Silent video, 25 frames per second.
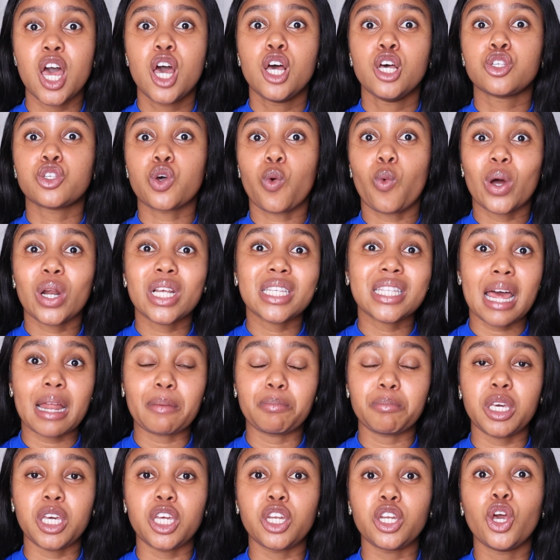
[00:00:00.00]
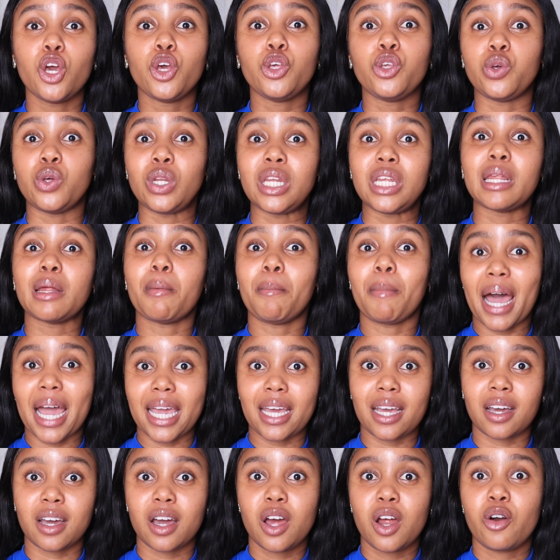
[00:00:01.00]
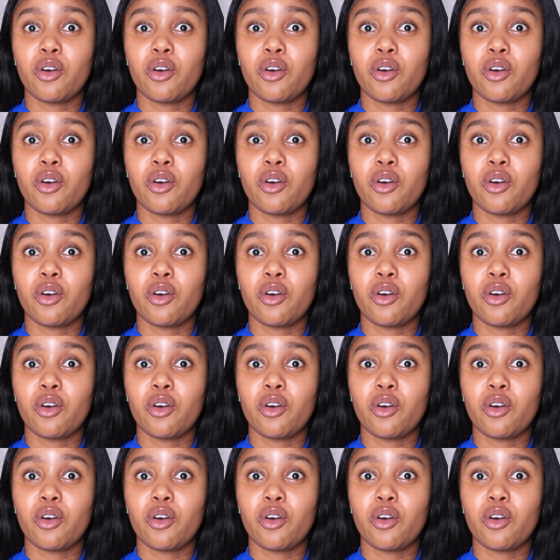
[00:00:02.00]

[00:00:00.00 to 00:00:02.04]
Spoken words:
So what does that mean? You need a mic.